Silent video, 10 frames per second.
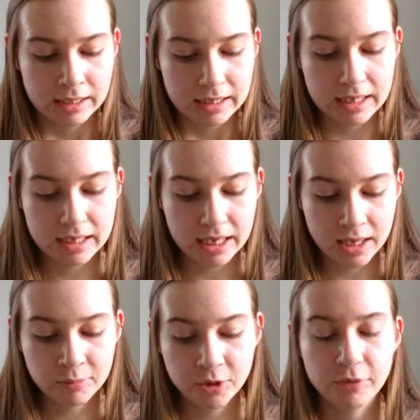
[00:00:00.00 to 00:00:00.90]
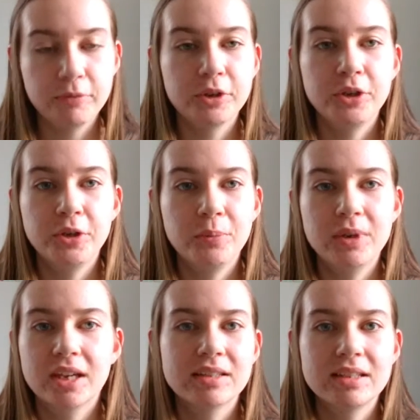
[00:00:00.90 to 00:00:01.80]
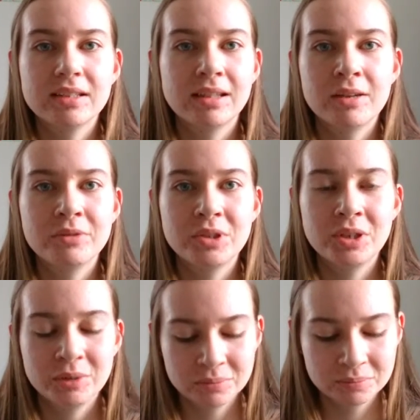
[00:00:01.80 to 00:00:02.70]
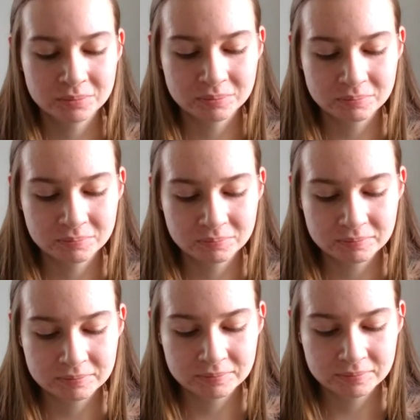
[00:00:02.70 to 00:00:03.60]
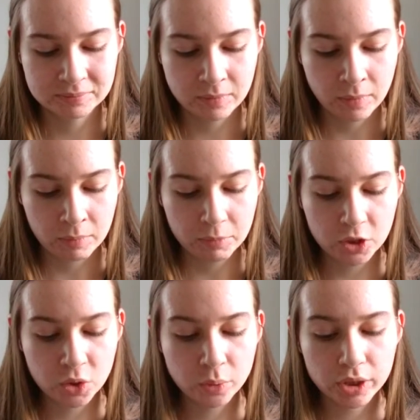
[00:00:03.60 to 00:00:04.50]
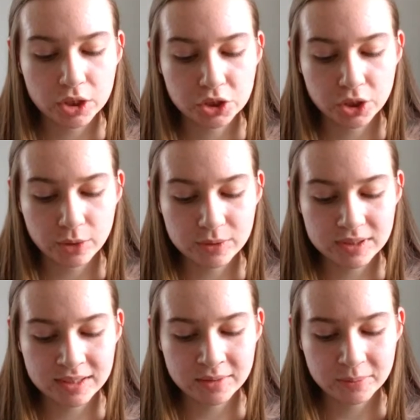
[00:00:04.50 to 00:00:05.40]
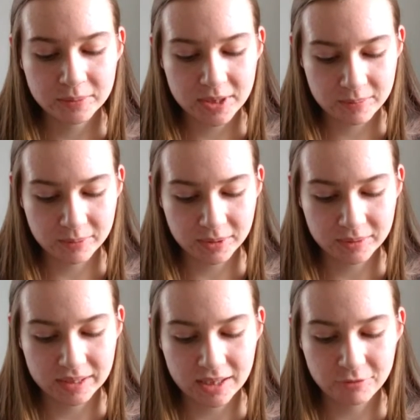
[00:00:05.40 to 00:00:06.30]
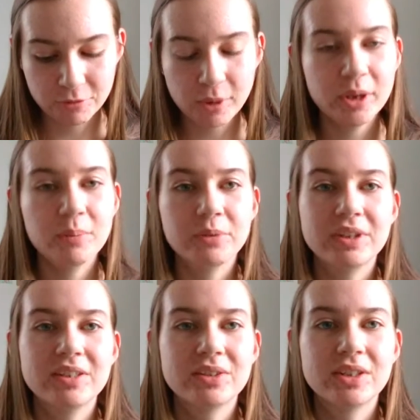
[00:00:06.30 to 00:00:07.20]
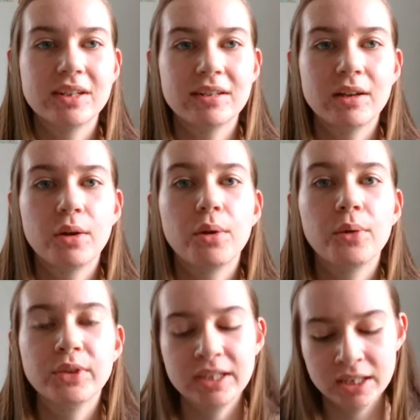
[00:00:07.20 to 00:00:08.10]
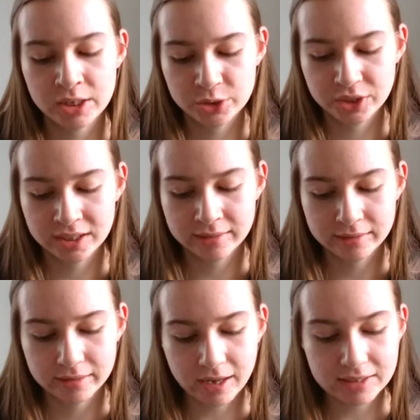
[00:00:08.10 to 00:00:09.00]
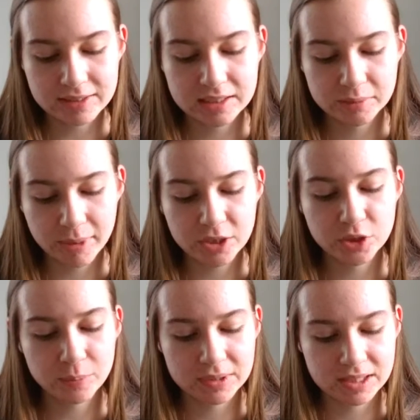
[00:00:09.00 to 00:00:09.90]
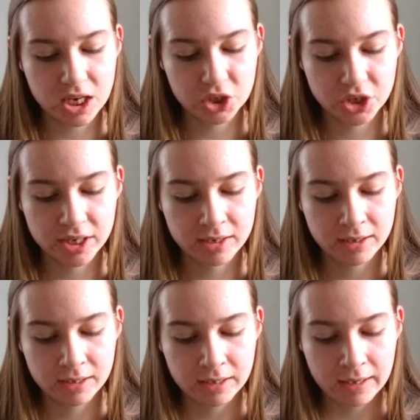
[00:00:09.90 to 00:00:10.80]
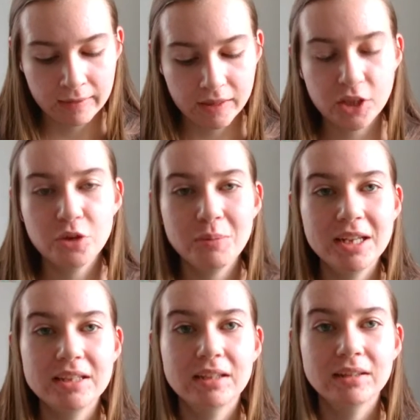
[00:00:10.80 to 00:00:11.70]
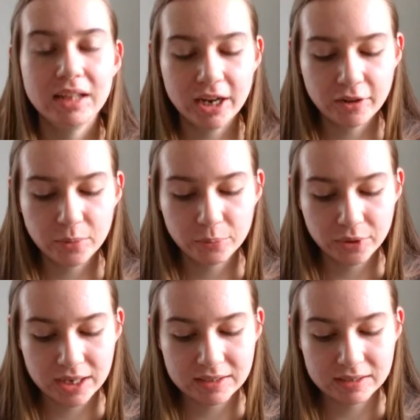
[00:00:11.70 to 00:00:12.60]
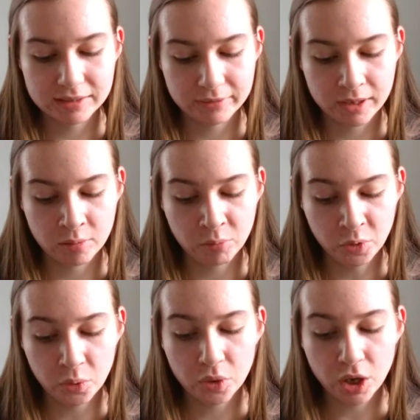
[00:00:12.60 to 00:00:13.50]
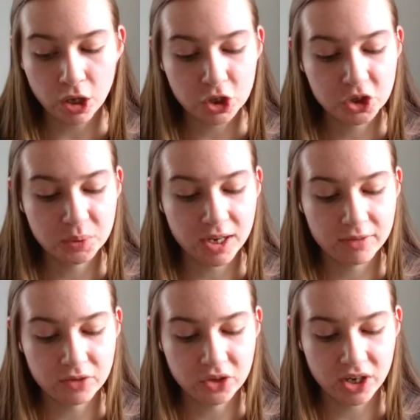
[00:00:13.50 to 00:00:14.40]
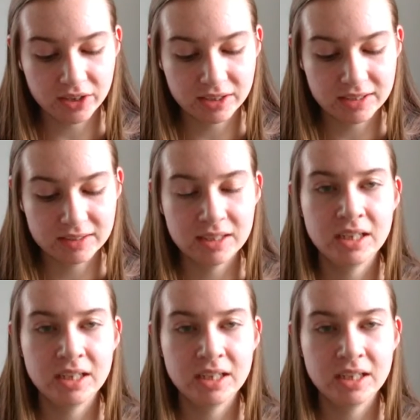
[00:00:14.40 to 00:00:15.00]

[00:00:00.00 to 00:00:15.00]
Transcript: He came here for you because he loves you. But you are a chosen people, a royal priesthood, a holy nation, God's special possession, that you may declare the praises of him who called you out of the darkness and